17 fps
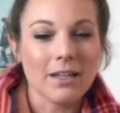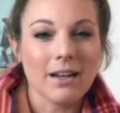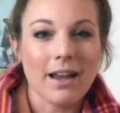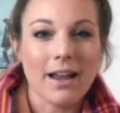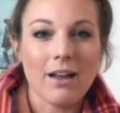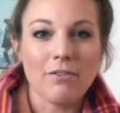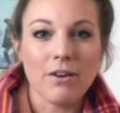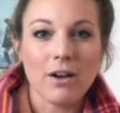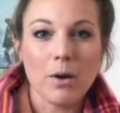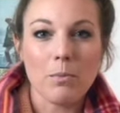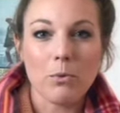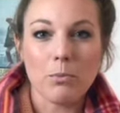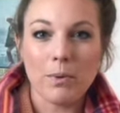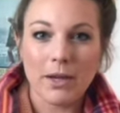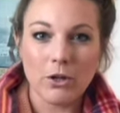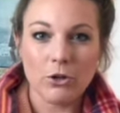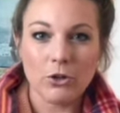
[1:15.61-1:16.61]
I have a couple
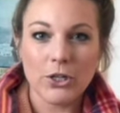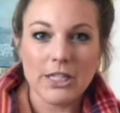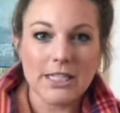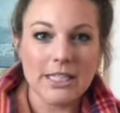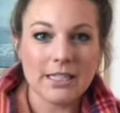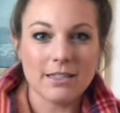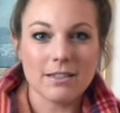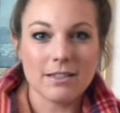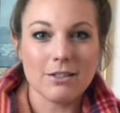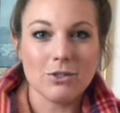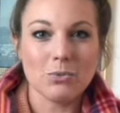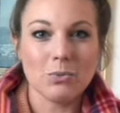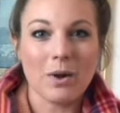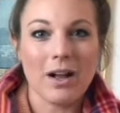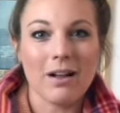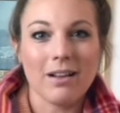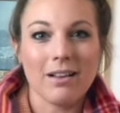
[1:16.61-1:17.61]
bakery scents as
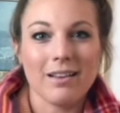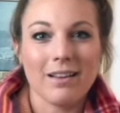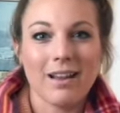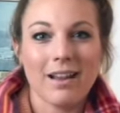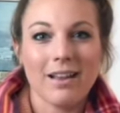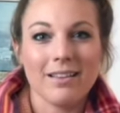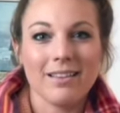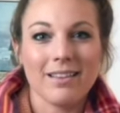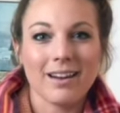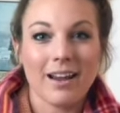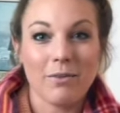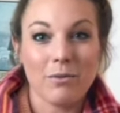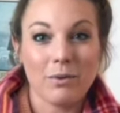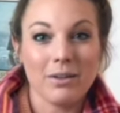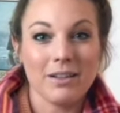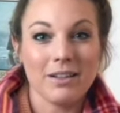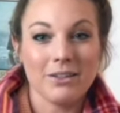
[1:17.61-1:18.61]
well that I
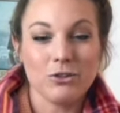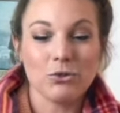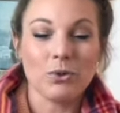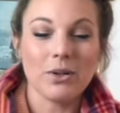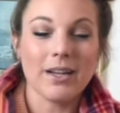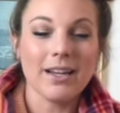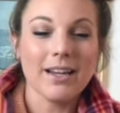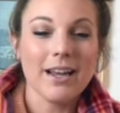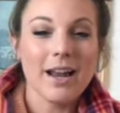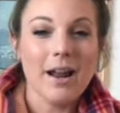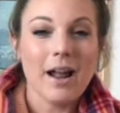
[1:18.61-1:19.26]
really enjoy.